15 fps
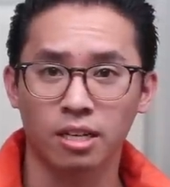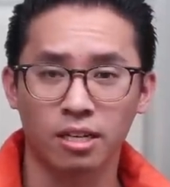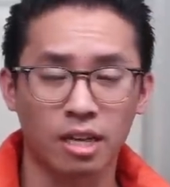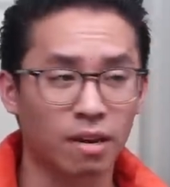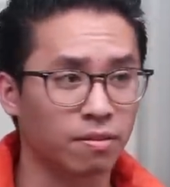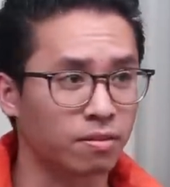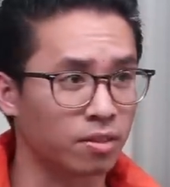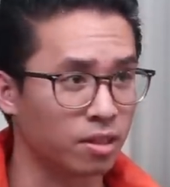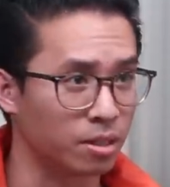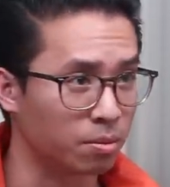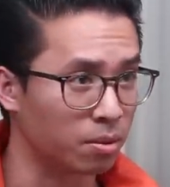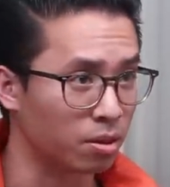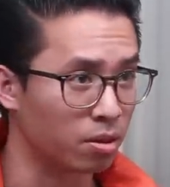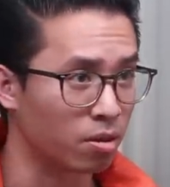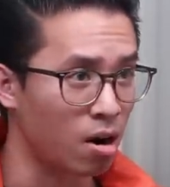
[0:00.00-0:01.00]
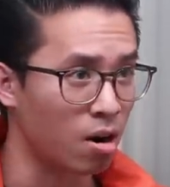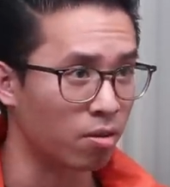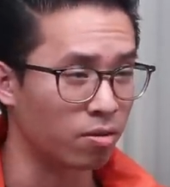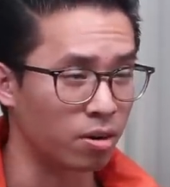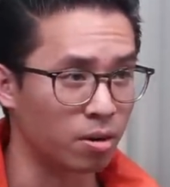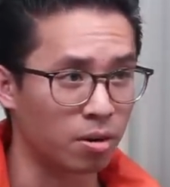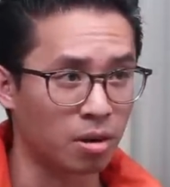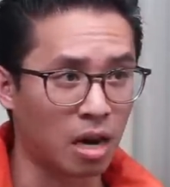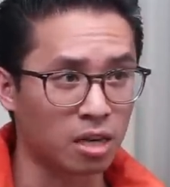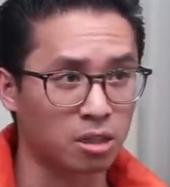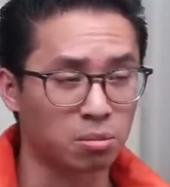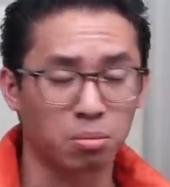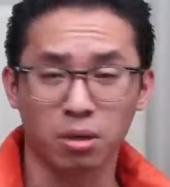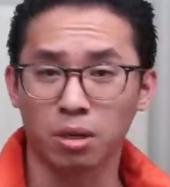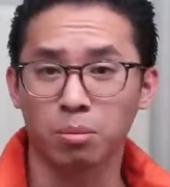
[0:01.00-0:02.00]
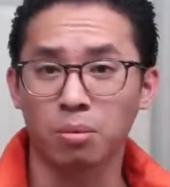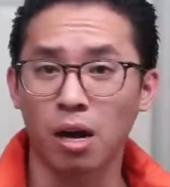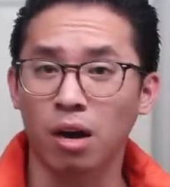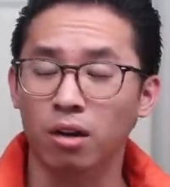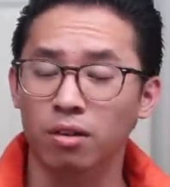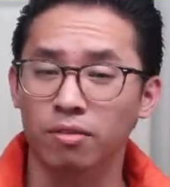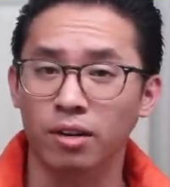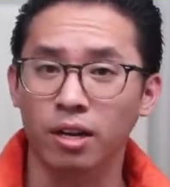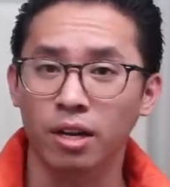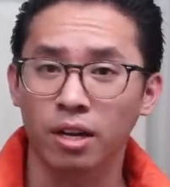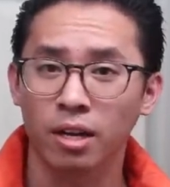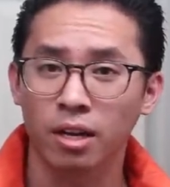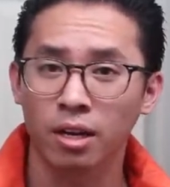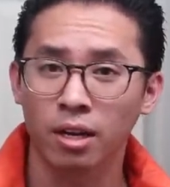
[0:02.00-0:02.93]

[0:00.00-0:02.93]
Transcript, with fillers: Definitely would go out with it and actually pretty proud of it.